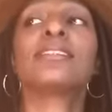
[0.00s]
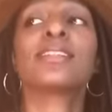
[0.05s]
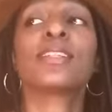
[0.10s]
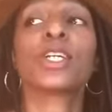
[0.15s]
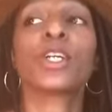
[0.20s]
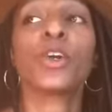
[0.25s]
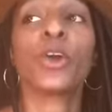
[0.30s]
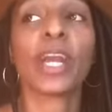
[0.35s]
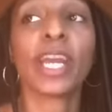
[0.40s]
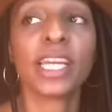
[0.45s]

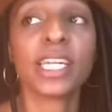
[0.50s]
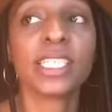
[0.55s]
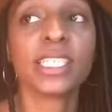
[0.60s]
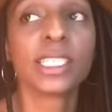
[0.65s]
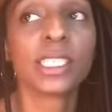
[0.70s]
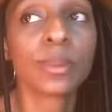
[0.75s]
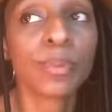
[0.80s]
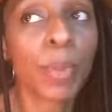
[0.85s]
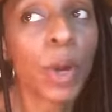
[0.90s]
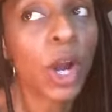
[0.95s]
the
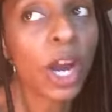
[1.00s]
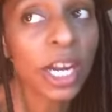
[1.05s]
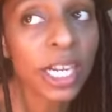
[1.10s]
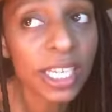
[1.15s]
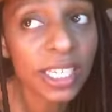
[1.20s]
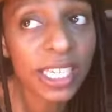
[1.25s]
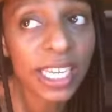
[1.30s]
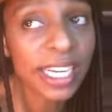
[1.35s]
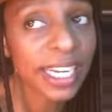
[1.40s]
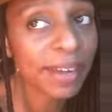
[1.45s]
greatest
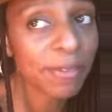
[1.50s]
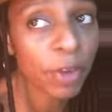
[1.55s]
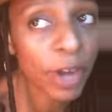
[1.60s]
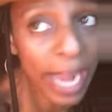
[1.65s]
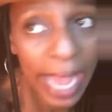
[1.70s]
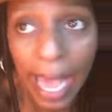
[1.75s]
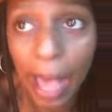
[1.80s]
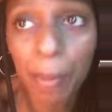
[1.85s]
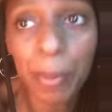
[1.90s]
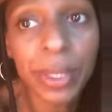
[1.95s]
party that never
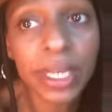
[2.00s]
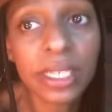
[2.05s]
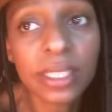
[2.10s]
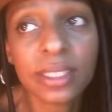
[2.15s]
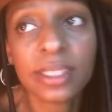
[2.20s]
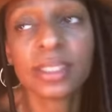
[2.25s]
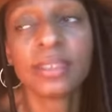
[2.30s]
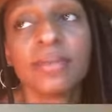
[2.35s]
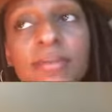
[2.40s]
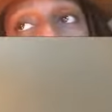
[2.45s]

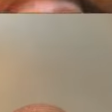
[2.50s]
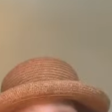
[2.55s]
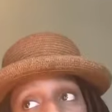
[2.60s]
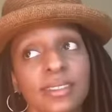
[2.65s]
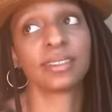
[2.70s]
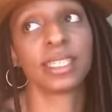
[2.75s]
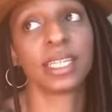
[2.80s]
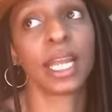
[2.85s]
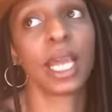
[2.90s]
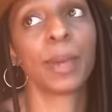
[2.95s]
happened. That's
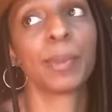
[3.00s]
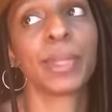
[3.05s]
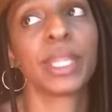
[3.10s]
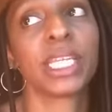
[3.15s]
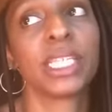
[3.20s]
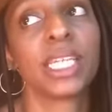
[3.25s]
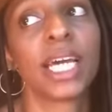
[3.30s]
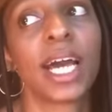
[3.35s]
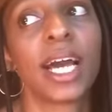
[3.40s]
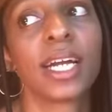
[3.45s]
the name of
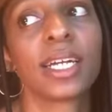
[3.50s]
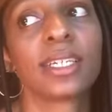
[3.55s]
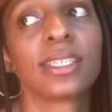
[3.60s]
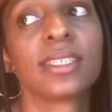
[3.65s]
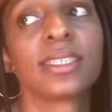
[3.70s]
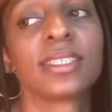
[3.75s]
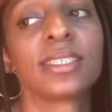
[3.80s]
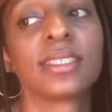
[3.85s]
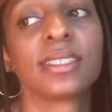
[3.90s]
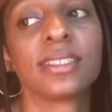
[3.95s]
the doc,
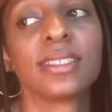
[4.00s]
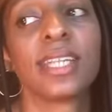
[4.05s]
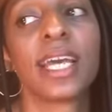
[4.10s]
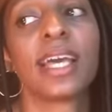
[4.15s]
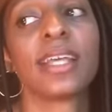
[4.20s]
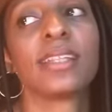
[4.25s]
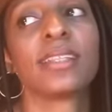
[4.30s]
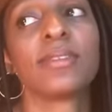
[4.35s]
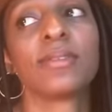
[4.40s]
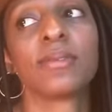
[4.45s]

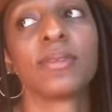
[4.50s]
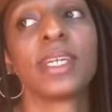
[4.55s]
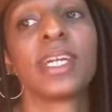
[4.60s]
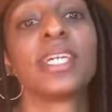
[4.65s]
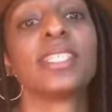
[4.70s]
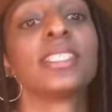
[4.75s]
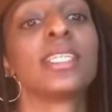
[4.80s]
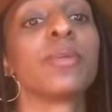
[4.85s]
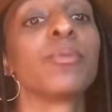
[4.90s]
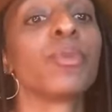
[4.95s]
not what
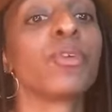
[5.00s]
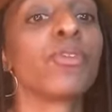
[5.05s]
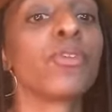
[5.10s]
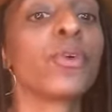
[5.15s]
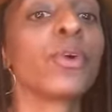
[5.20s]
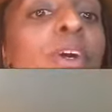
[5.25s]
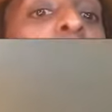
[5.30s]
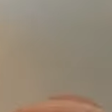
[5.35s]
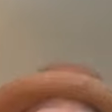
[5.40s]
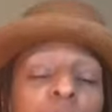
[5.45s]
I said before.
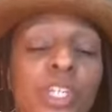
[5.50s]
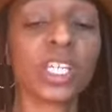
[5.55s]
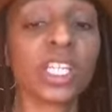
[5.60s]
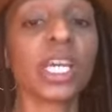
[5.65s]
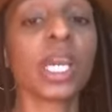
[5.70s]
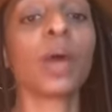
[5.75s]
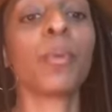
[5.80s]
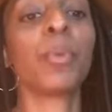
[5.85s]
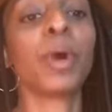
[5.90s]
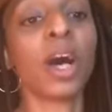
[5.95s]
It's just
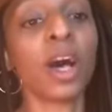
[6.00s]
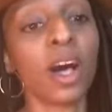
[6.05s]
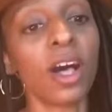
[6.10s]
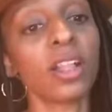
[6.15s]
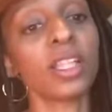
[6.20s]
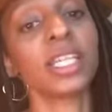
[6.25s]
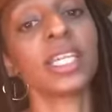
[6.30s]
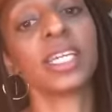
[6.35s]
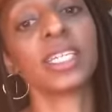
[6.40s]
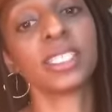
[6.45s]
really
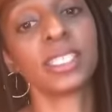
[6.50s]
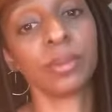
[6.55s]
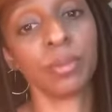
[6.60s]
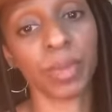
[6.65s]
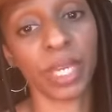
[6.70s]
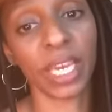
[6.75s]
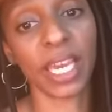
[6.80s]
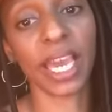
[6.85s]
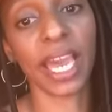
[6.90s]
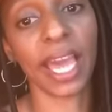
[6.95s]
appalling to
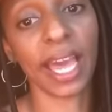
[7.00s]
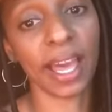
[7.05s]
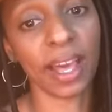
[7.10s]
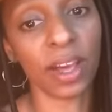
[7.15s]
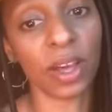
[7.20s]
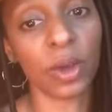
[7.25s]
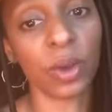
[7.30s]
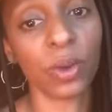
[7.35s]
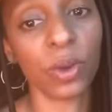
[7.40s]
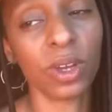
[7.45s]
me
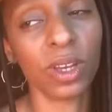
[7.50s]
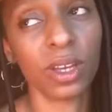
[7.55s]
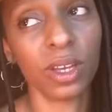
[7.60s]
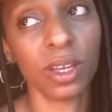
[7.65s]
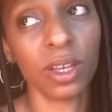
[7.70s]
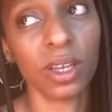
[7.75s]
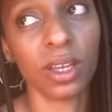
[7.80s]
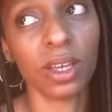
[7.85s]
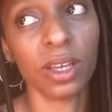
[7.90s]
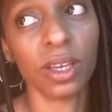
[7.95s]
how
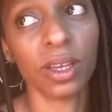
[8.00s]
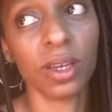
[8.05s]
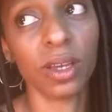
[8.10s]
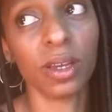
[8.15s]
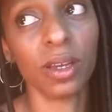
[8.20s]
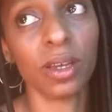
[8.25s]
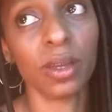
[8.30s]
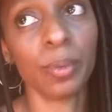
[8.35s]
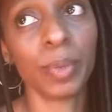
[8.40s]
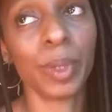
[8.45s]

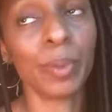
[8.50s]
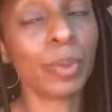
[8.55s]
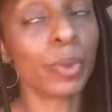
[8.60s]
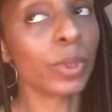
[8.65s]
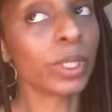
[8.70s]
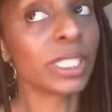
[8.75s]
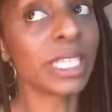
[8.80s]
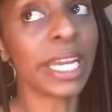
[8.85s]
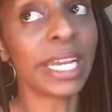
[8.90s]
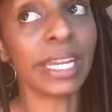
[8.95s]
people
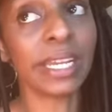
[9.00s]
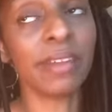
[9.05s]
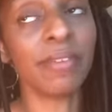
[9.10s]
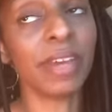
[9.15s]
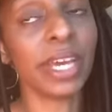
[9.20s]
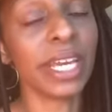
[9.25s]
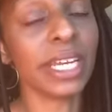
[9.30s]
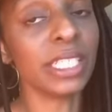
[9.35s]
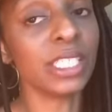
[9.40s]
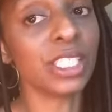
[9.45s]
were taken
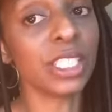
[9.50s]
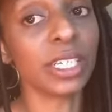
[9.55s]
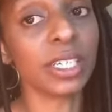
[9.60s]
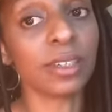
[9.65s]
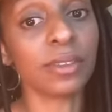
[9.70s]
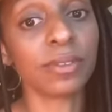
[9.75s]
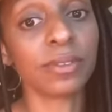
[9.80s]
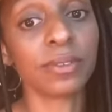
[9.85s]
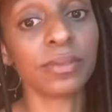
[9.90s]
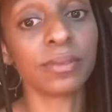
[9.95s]
advantage
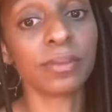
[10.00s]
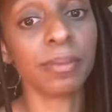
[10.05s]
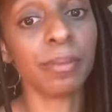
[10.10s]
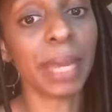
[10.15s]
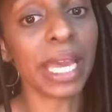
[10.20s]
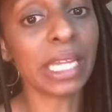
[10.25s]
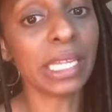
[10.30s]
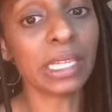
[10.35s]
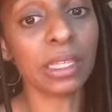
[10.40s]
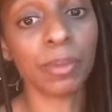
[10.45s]
of,
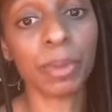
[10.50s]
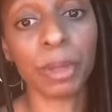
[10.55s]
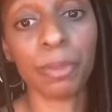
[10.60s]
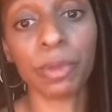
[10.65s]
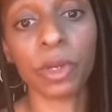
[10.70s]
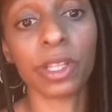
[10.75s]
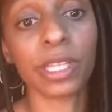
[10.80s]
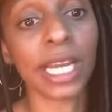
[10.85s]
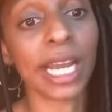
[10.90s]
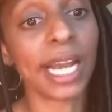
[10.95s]
mainly the
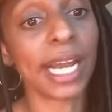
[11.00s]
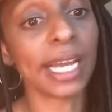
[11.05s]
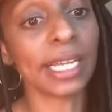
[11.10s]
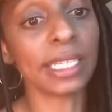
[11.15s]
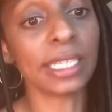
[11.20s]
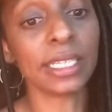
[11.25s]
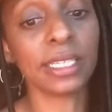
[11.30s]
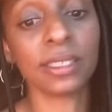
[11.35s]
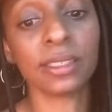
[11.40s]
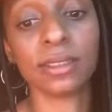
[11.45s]
people on the
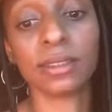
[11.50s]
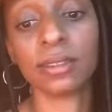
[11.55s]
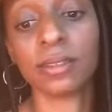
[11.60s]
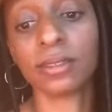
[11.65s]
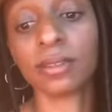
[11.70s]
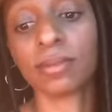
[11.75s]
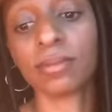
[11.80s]
island,